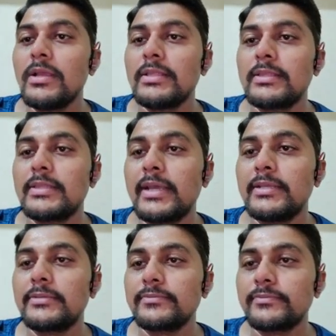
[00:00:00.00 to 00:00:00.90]
Then
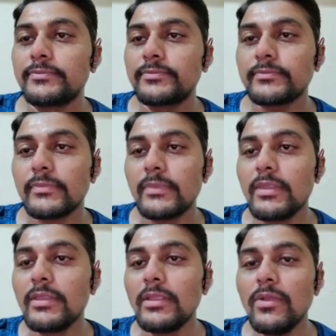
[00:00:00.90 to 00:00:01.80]

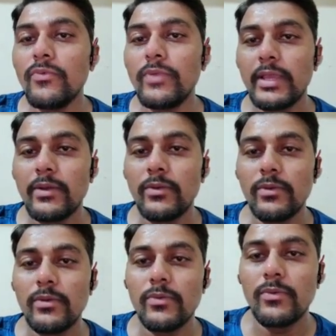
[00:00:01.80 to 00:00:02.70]
we have
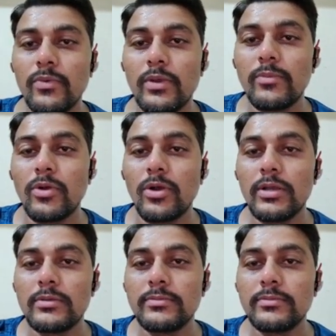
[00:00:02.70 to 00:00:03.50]
one more,